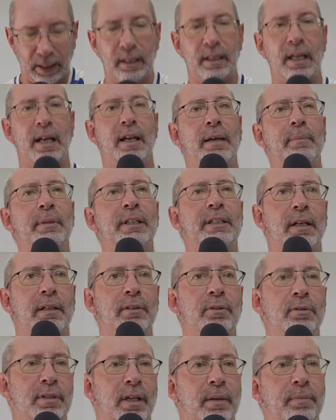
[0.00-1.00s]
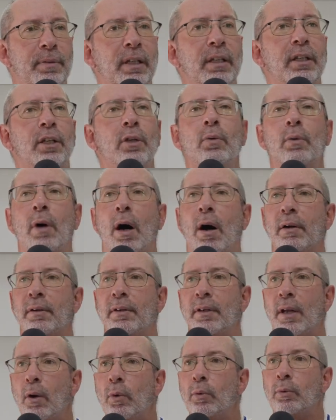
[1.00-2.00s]
then let me tell you something, you are
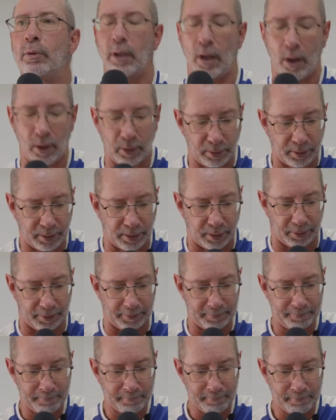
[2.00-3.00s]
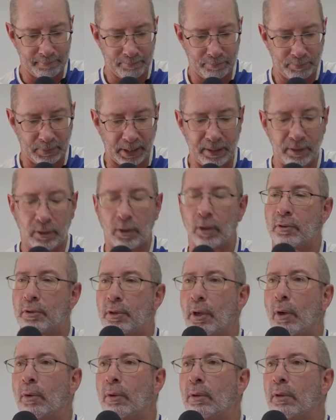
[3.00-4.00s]
no longer in
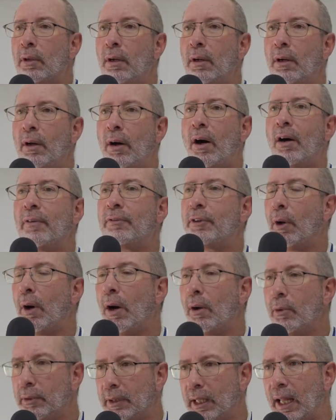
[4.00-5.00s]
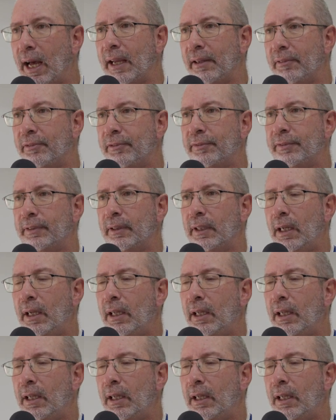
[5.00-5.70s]
control of your own life.